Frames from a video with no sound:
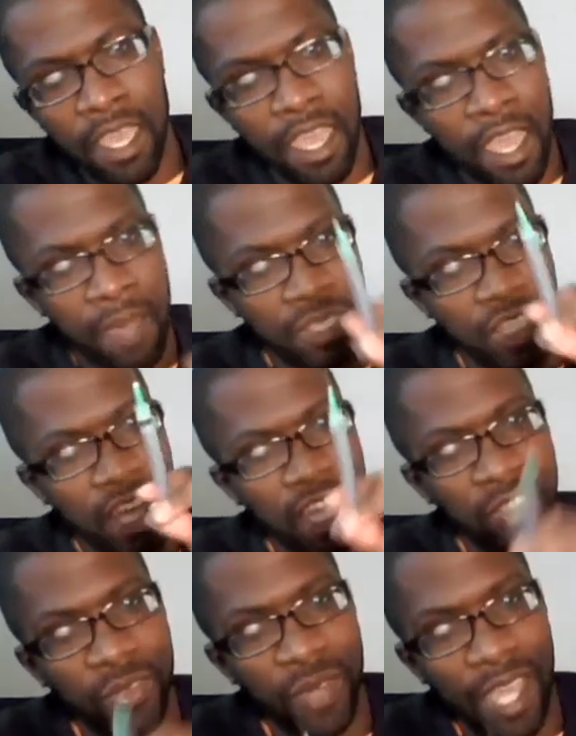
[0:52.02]
I'm
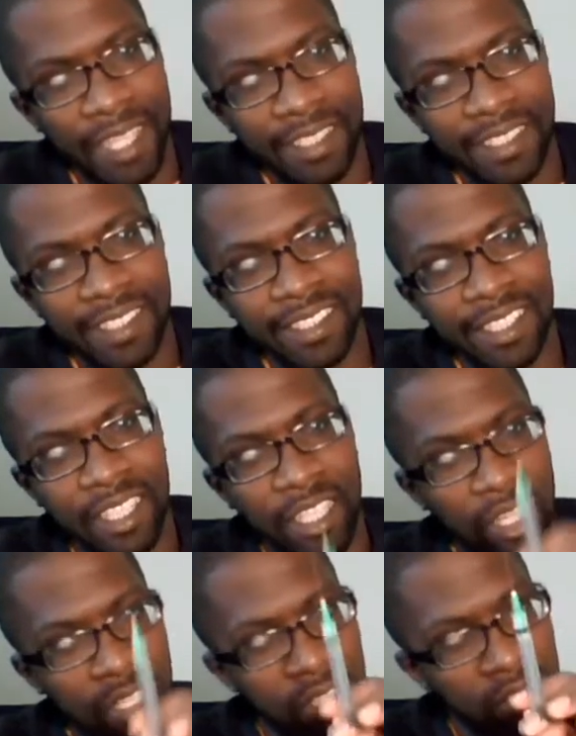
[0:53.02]
glad you asked.
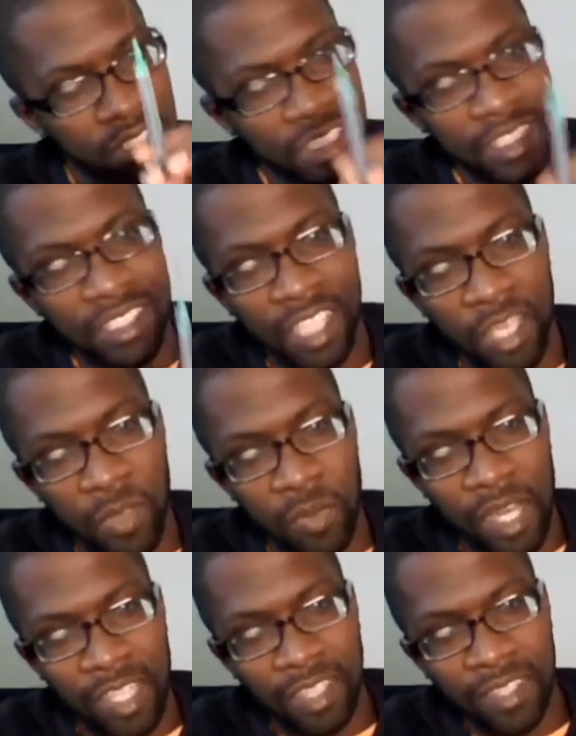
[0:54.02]
This is day
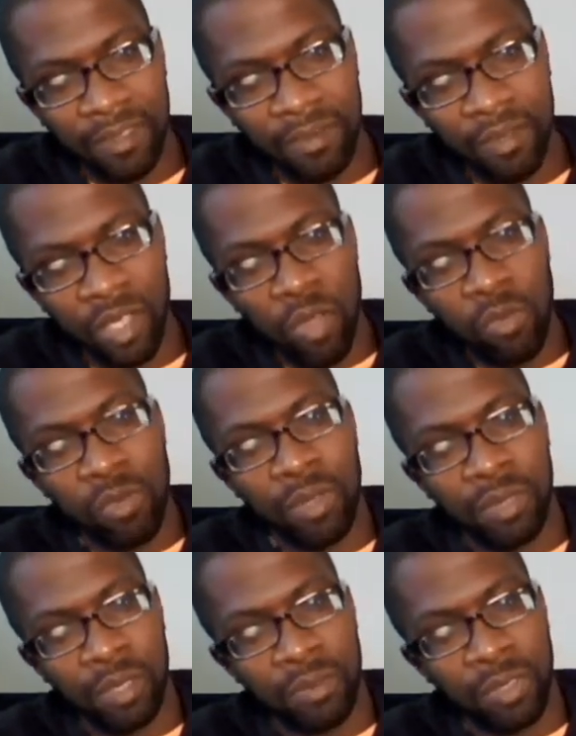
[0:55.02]
one. What
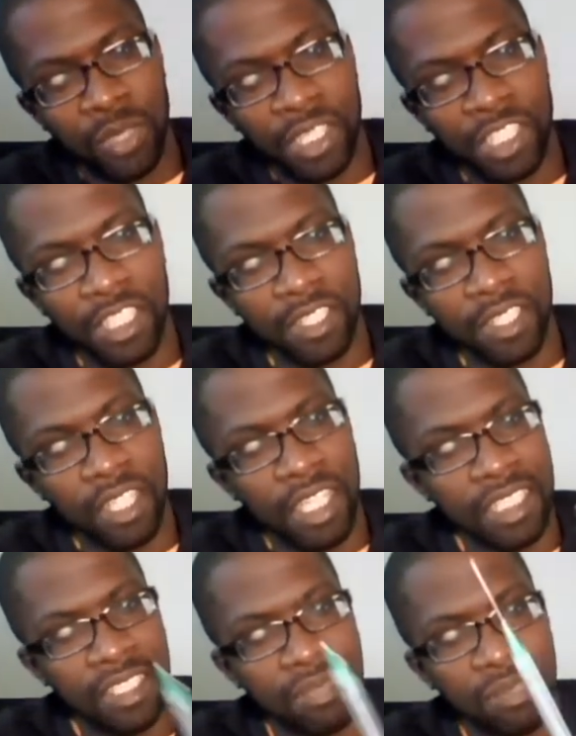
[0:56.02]
I'm doing here
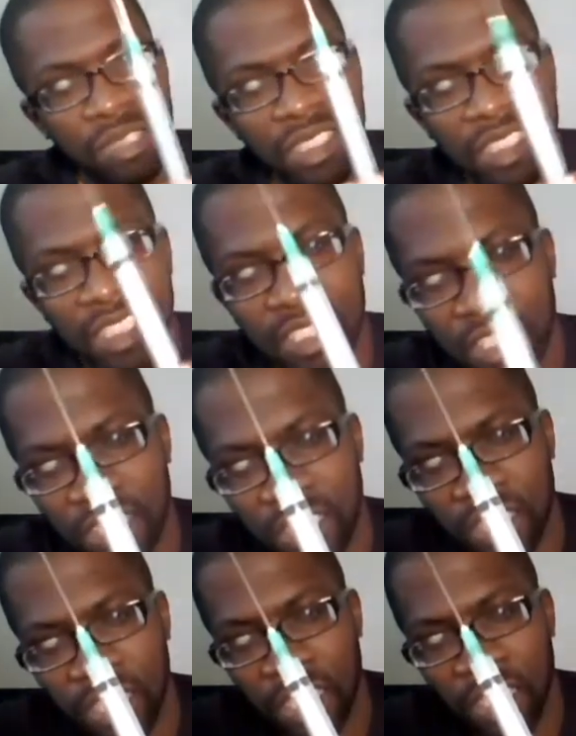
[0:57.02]
is I'm using this
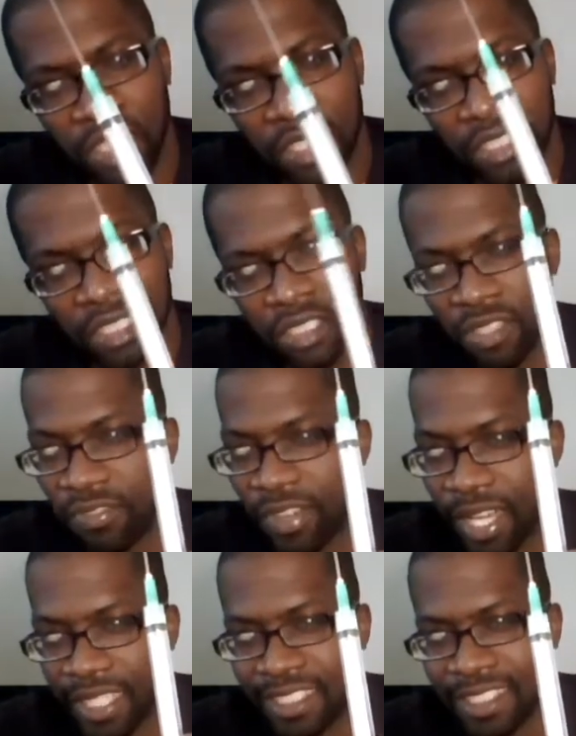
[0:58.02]

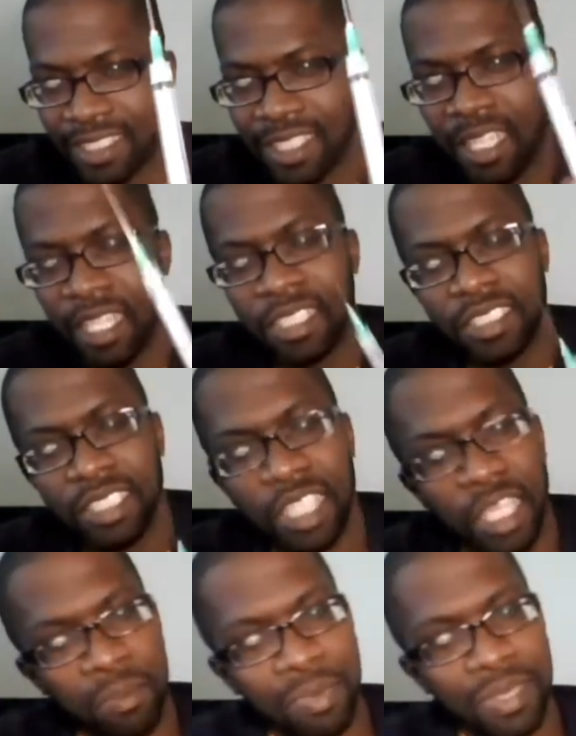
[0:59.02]
device
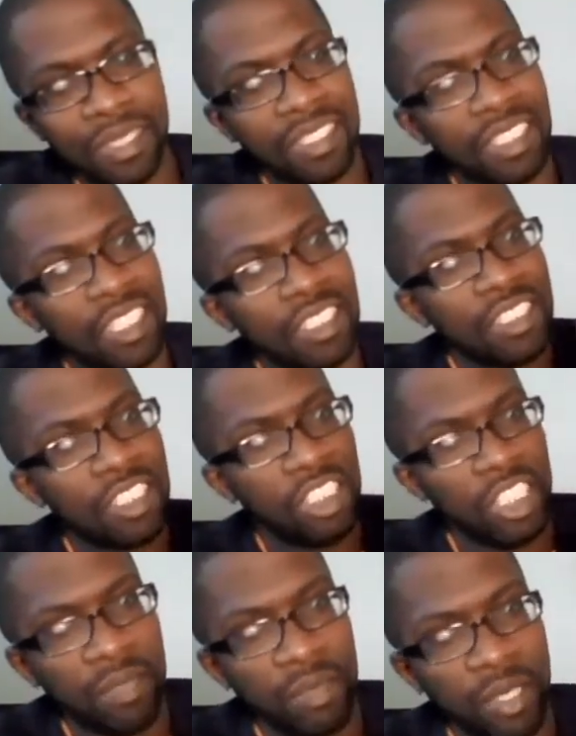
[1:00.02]
to input the
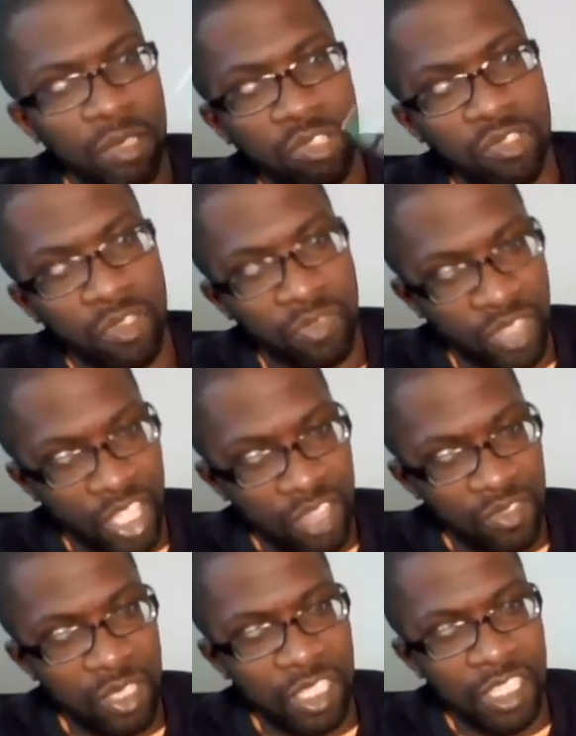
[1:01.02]
GMOs for
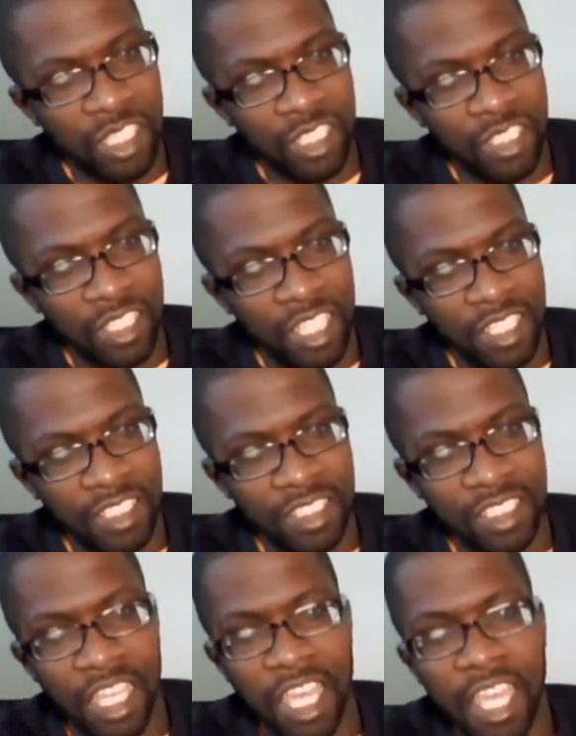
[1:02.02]
flavoring and other
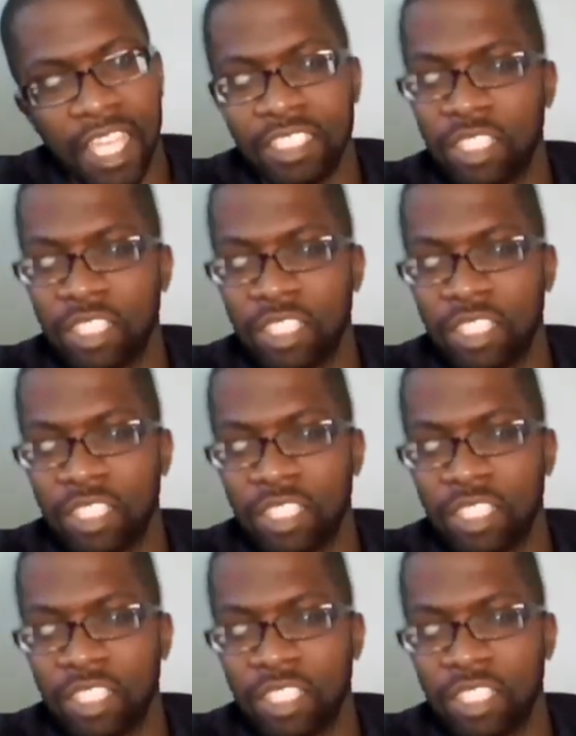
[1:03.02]
things into the